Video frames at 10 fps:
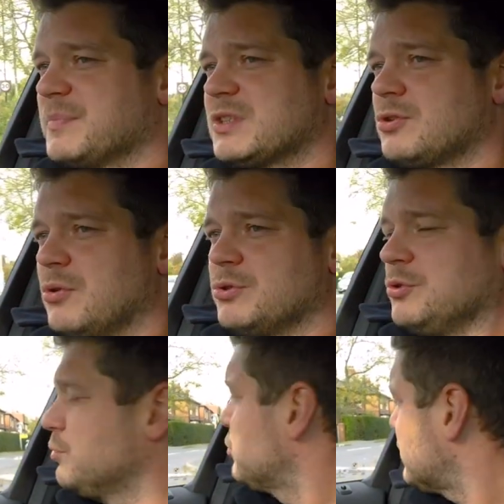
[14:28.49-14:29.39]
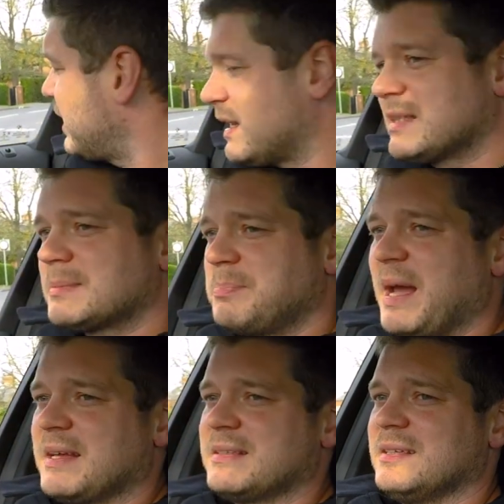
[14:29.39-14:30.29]
so you would
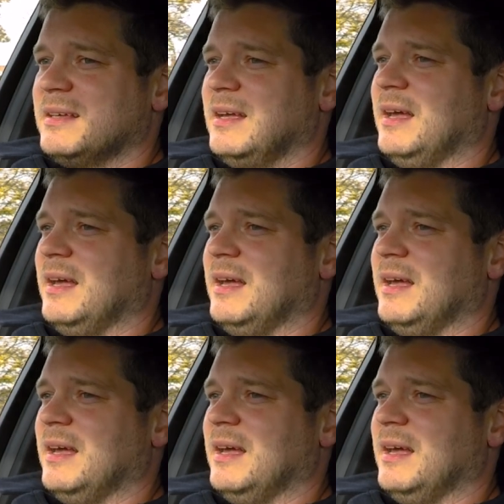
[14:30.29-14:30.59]
expect